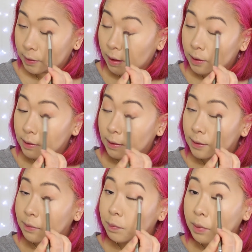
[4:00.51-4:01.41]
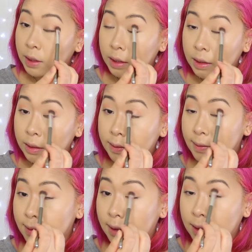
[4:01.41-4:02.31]
not just
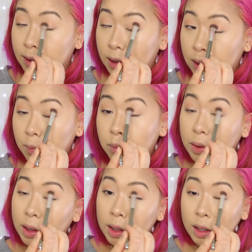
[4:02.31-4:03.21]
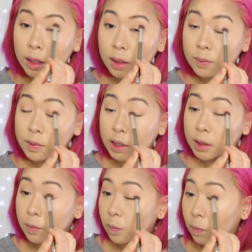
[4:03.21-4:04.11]
pinks and plums. I
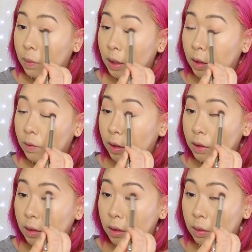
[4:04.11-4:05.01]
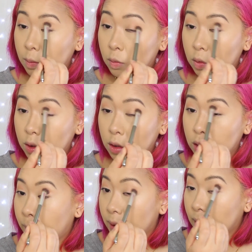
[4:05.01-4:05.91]
could play around a little more,
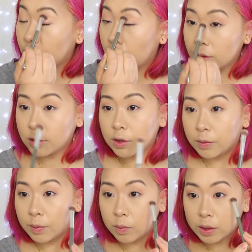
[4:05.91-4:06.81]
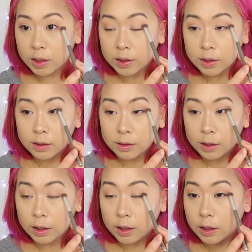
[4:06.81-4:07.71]
but then also I've been wanting to
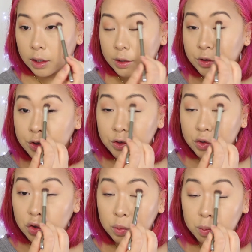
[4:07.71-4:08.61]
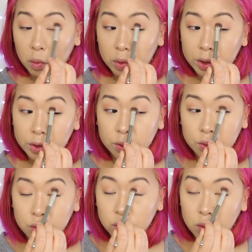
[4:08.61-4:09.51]
like kind of just do more than
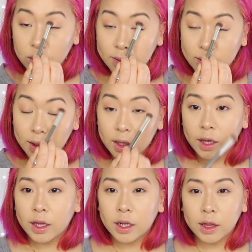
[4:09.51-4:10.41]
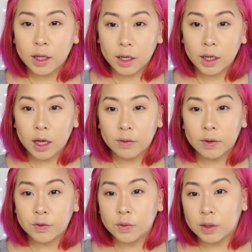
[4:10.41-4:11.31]
neutrals. And nothing I have
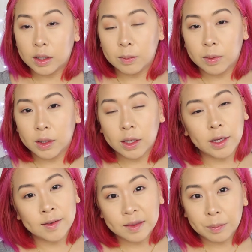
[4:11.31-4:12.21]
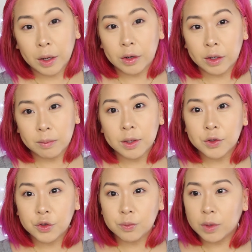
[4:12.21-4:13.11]
has really been like inspiring me
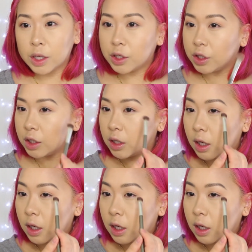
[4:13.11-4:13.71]
too much,